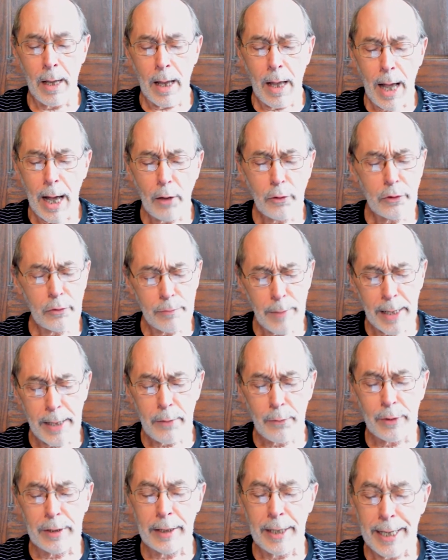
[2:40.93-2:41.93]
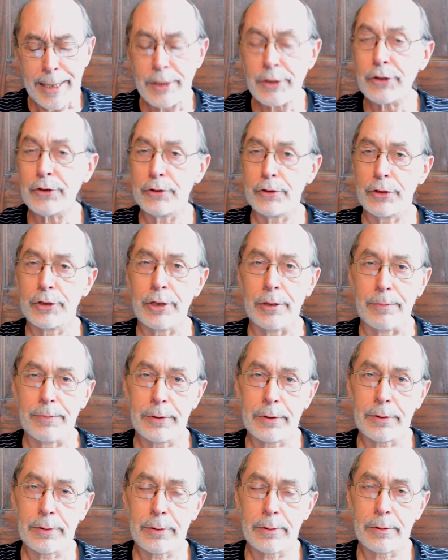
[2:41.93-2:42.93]
How do my
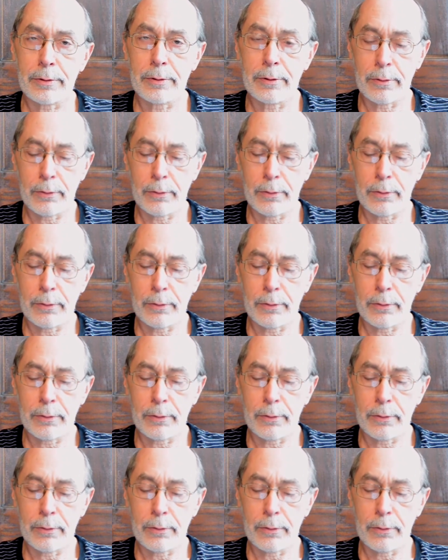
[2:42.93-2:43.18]
relationships